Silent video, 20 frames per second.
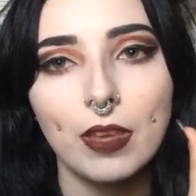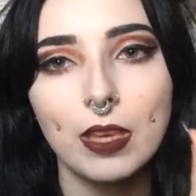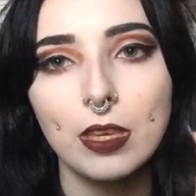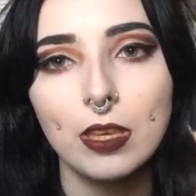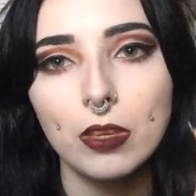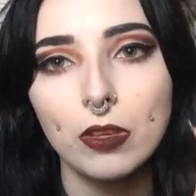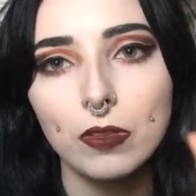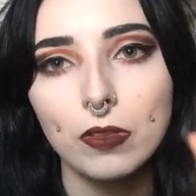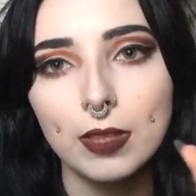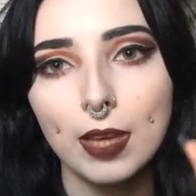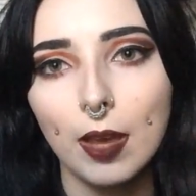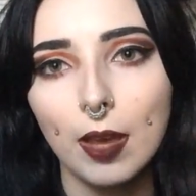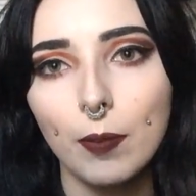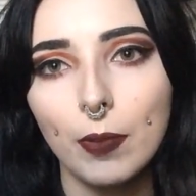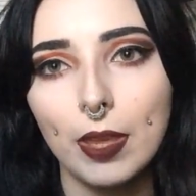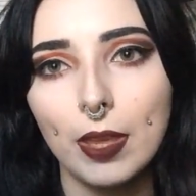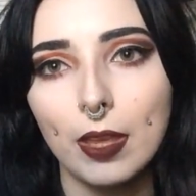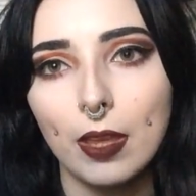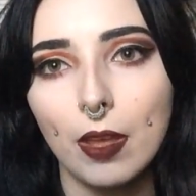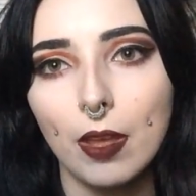FAQ
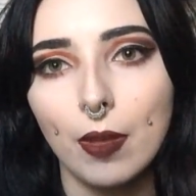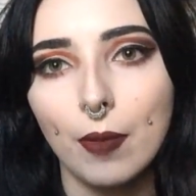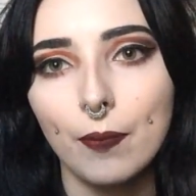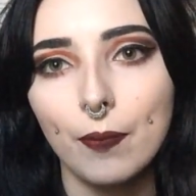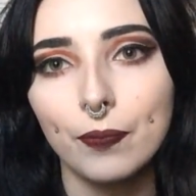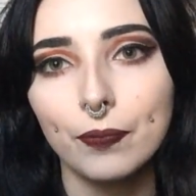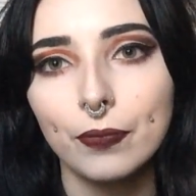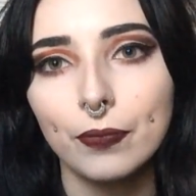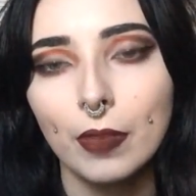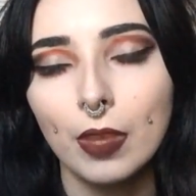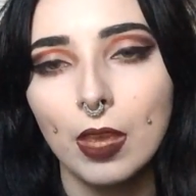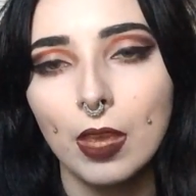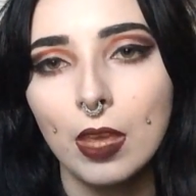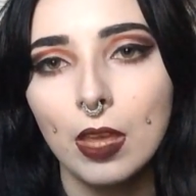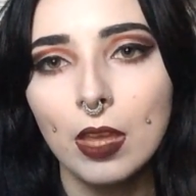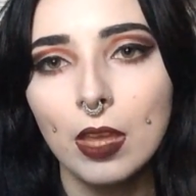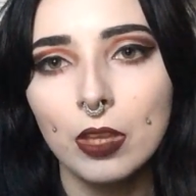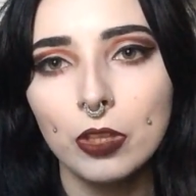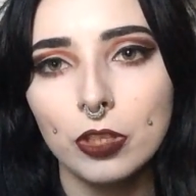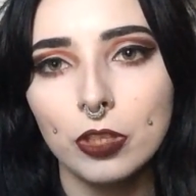tab um,
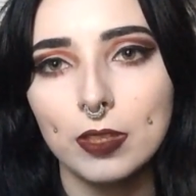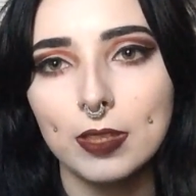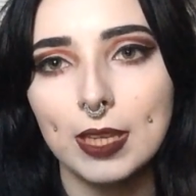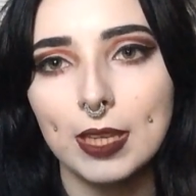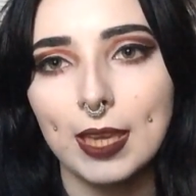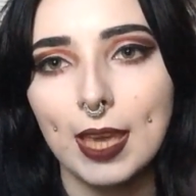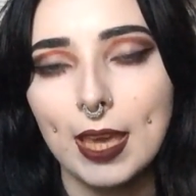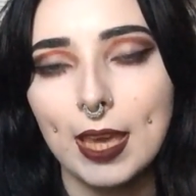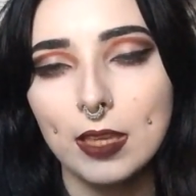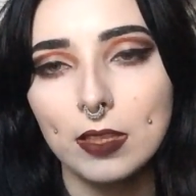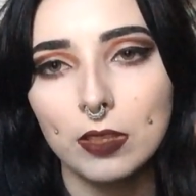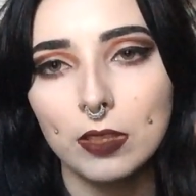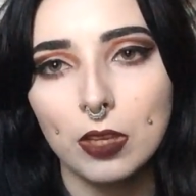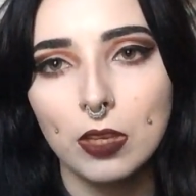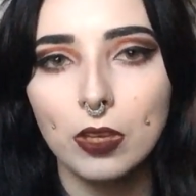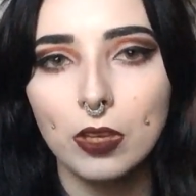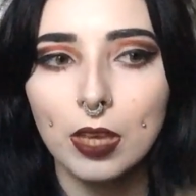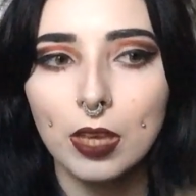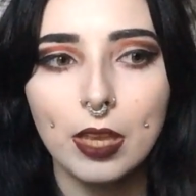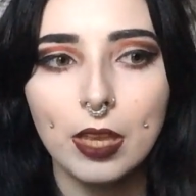just in case so
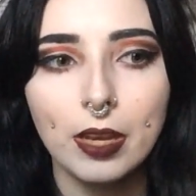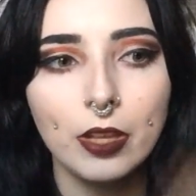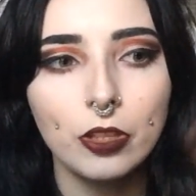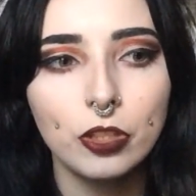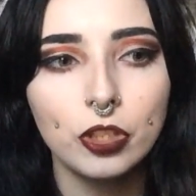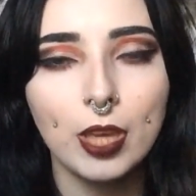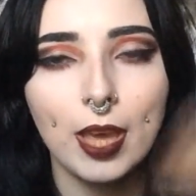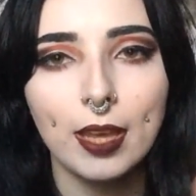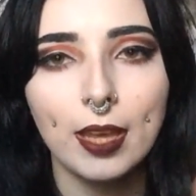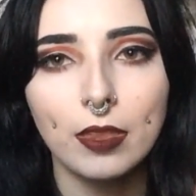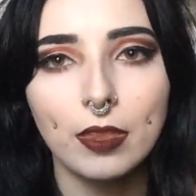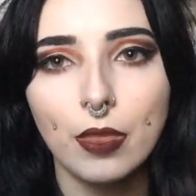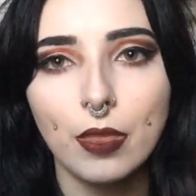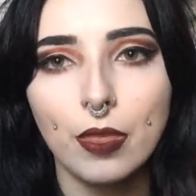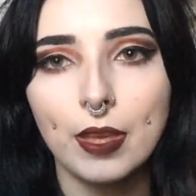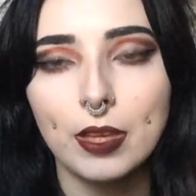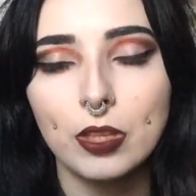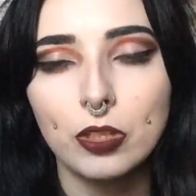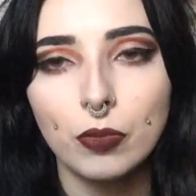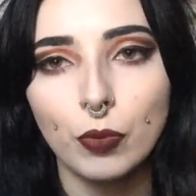you can check that the
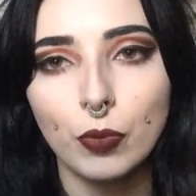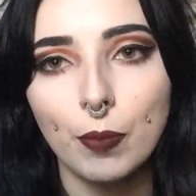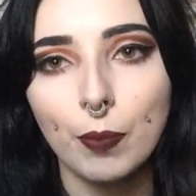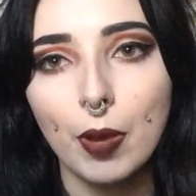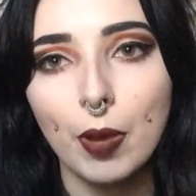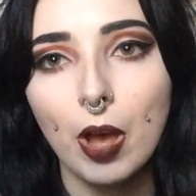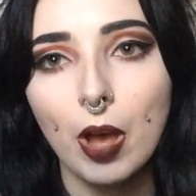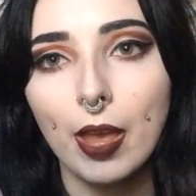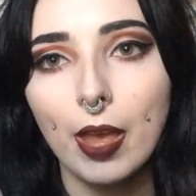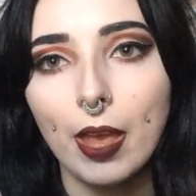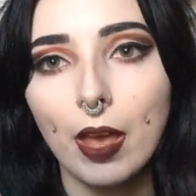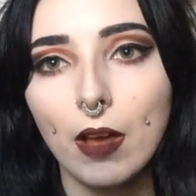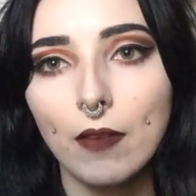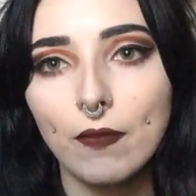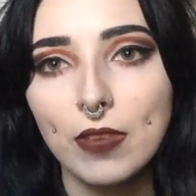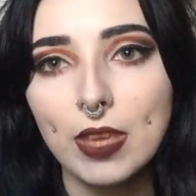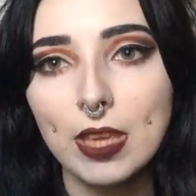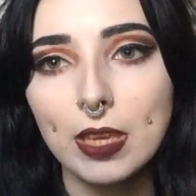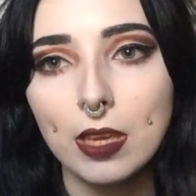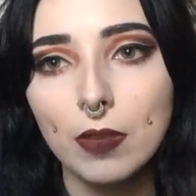things you want to buy are
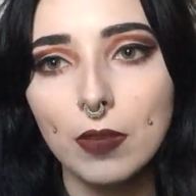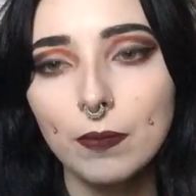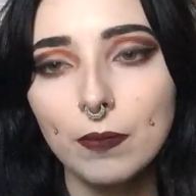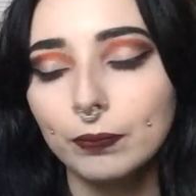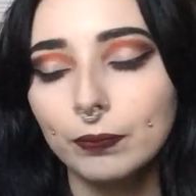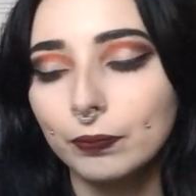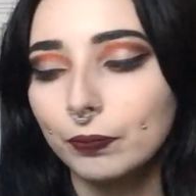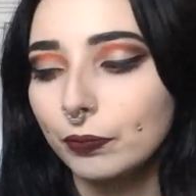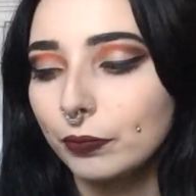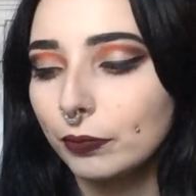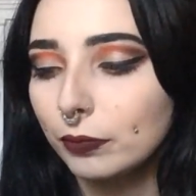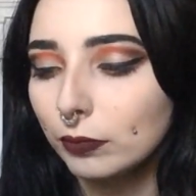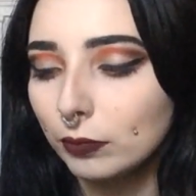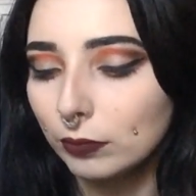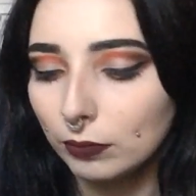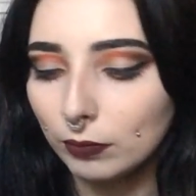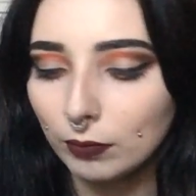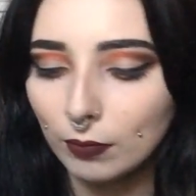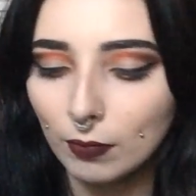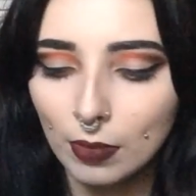vegan
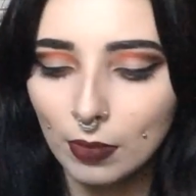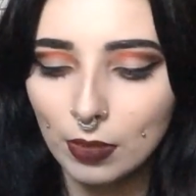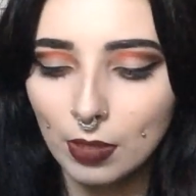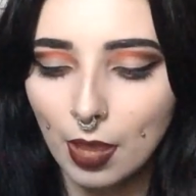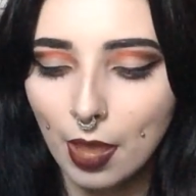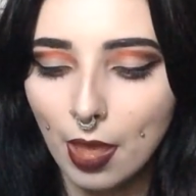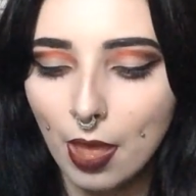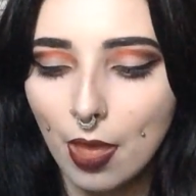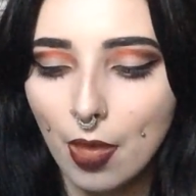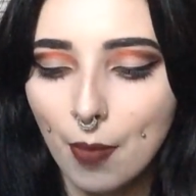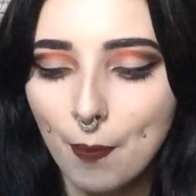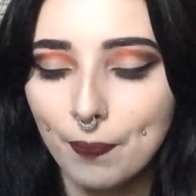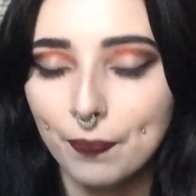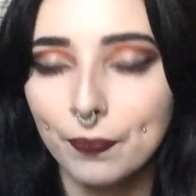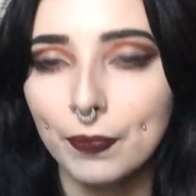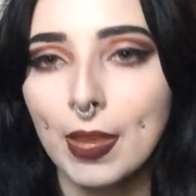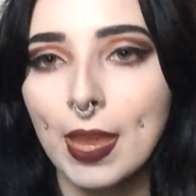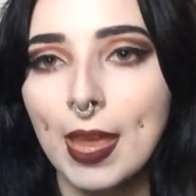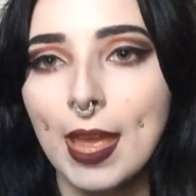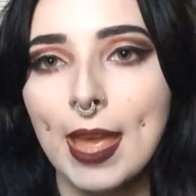um,
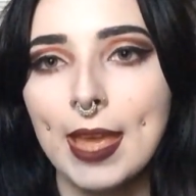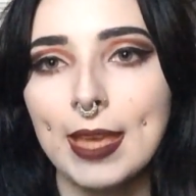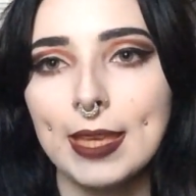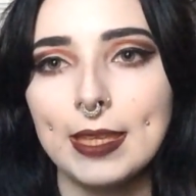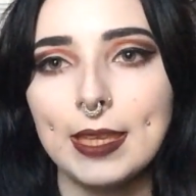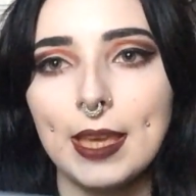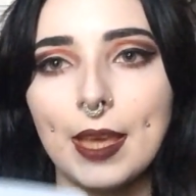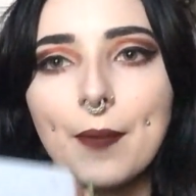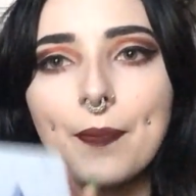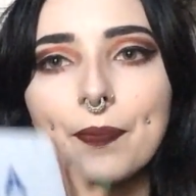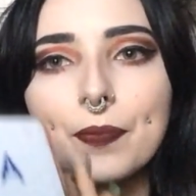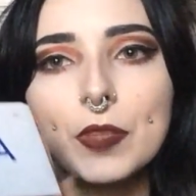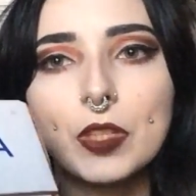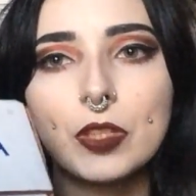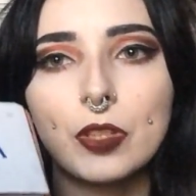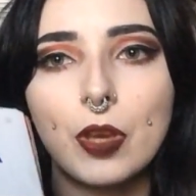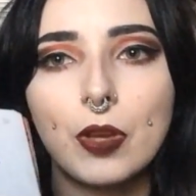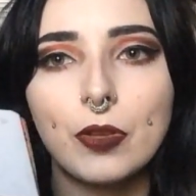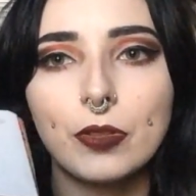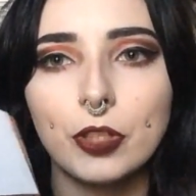yeah
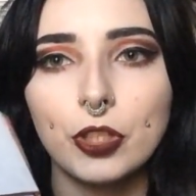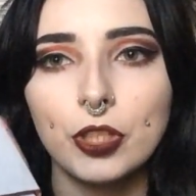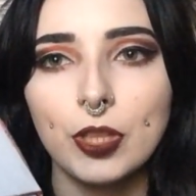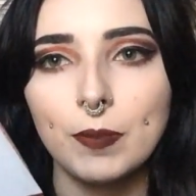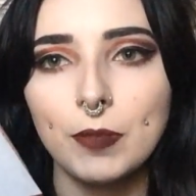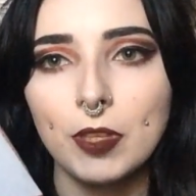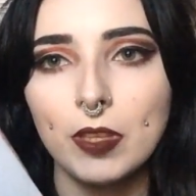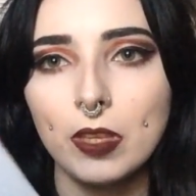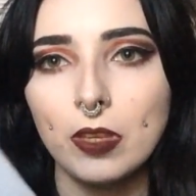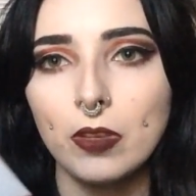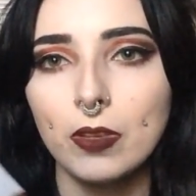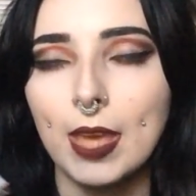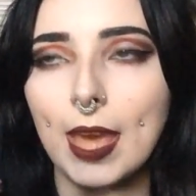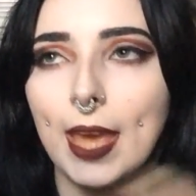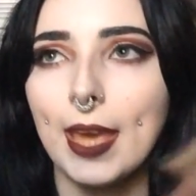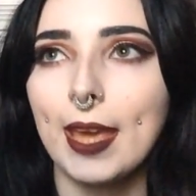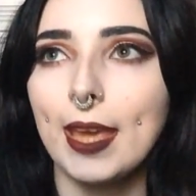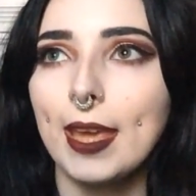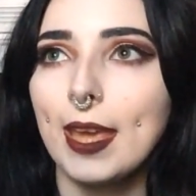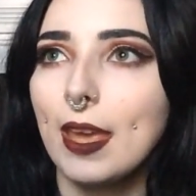so to ship to the
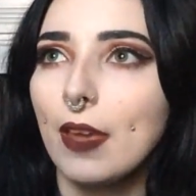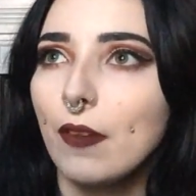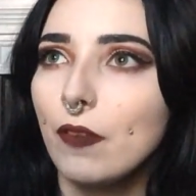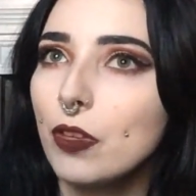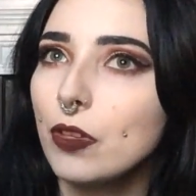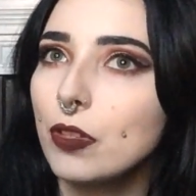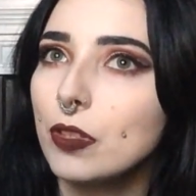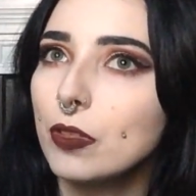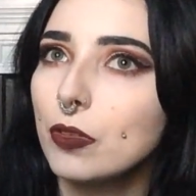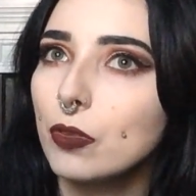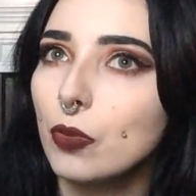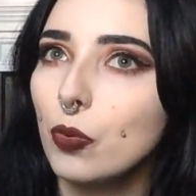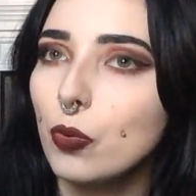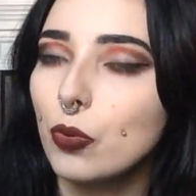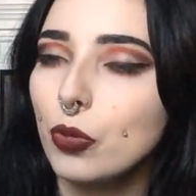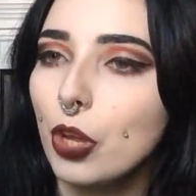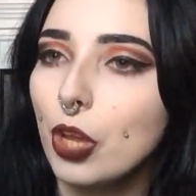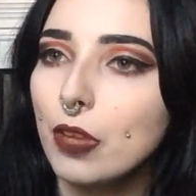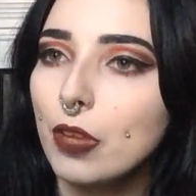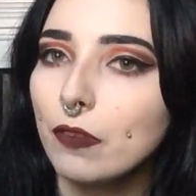UK if you
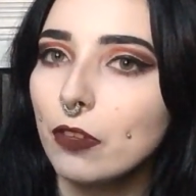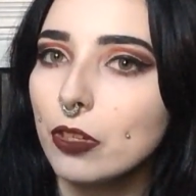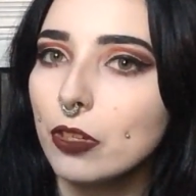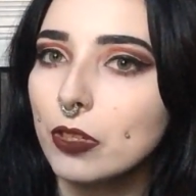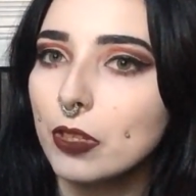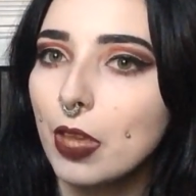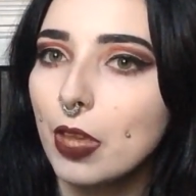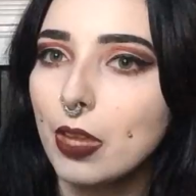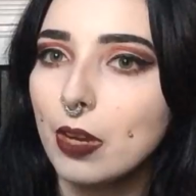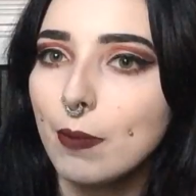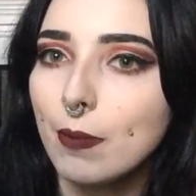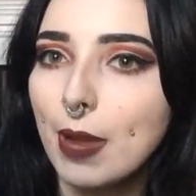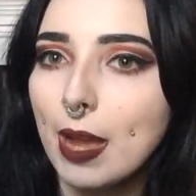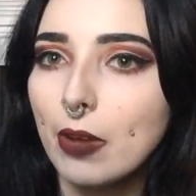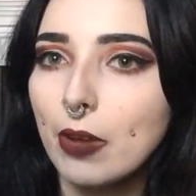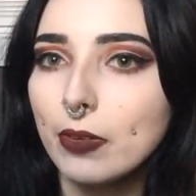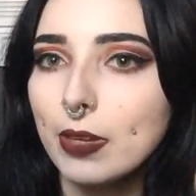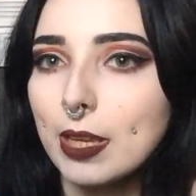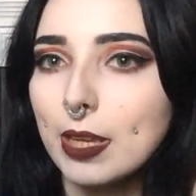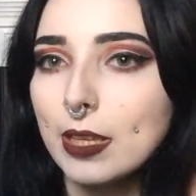order over a certain
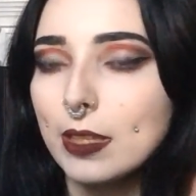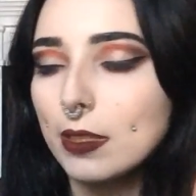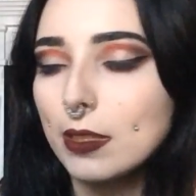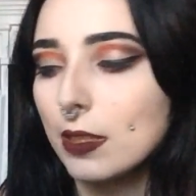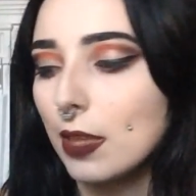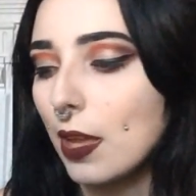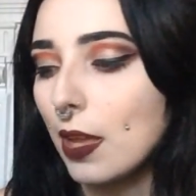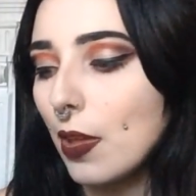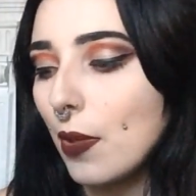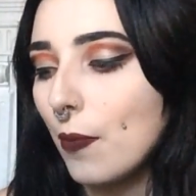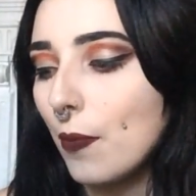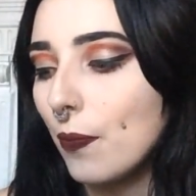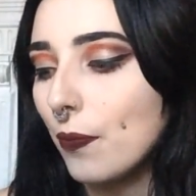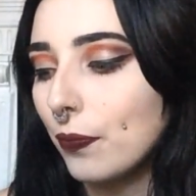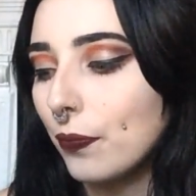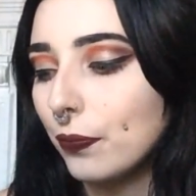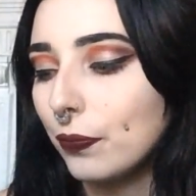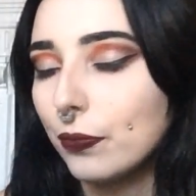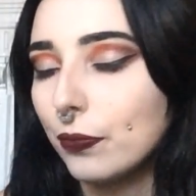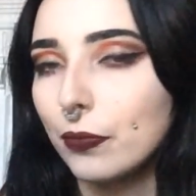amount it's
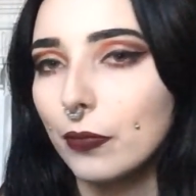um,